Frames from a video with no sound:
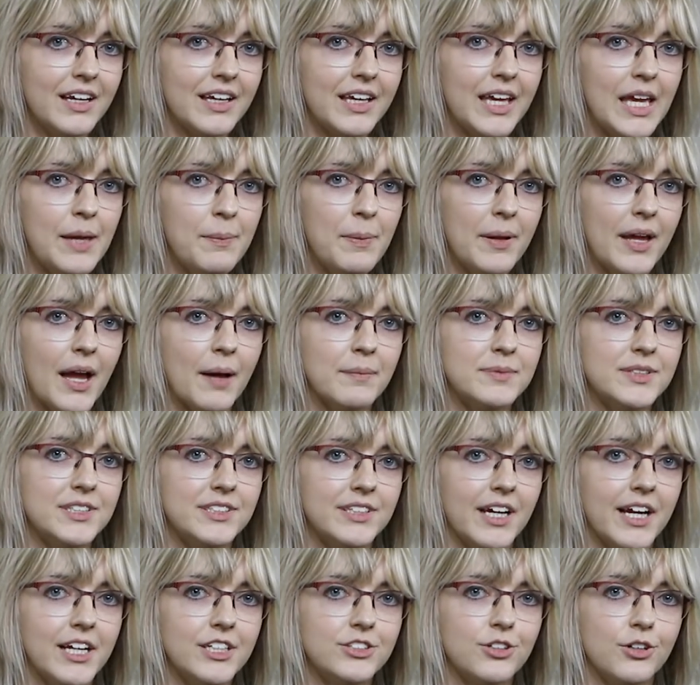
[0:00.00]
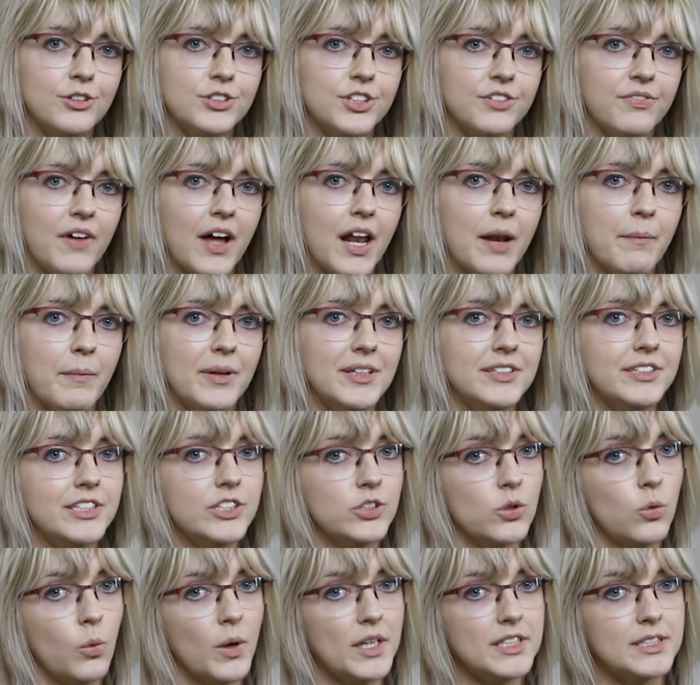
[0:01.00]
Keeping up to date on developments
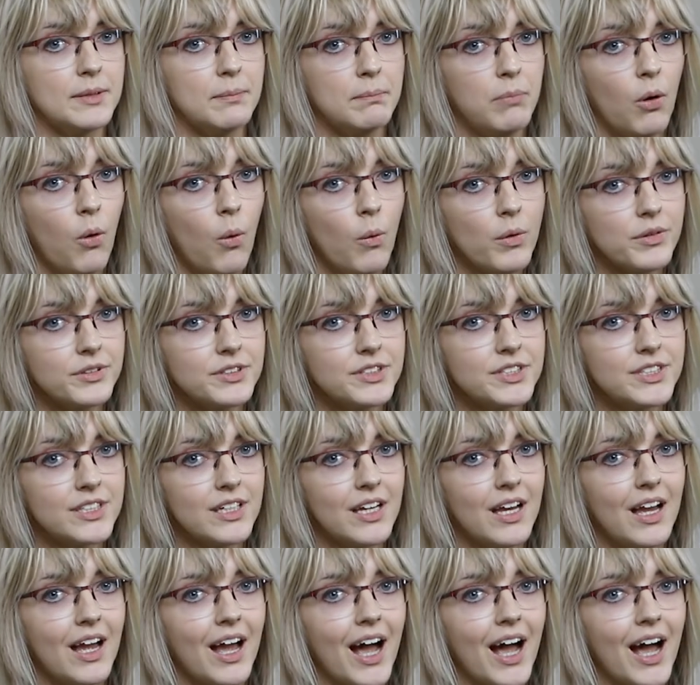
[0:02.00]
is always important,